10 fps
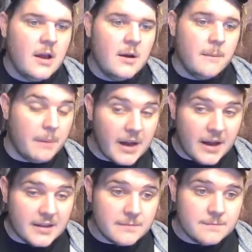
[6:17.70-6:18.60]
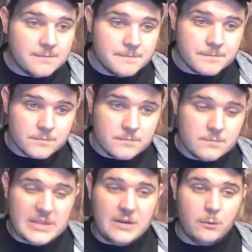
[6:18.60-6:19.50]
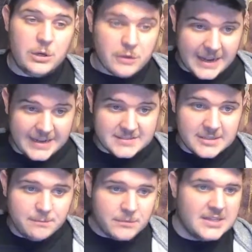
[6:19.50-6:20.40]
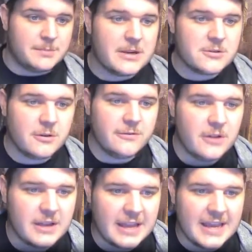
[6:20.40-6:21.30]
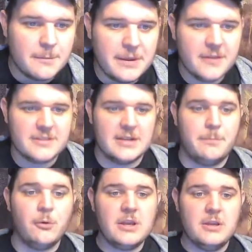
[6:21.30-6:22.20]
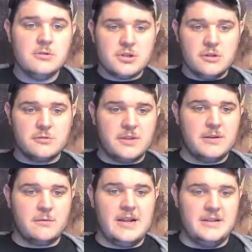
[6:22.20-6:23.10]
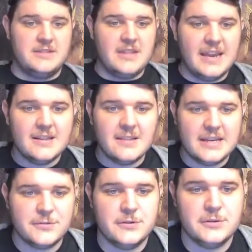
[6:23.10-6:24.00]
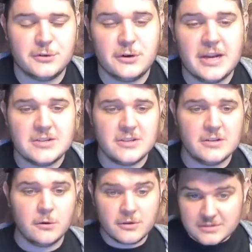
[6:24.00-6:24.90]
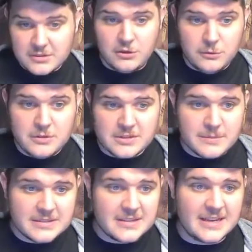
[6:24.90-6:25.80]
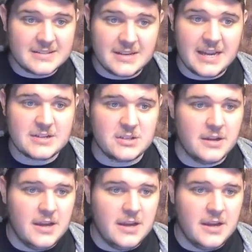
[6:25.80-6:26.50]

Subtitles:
but when you cast it, a spectral floating hand appears at a point you choose within range. The hand lasts for the duration or until you dismiss it as an action.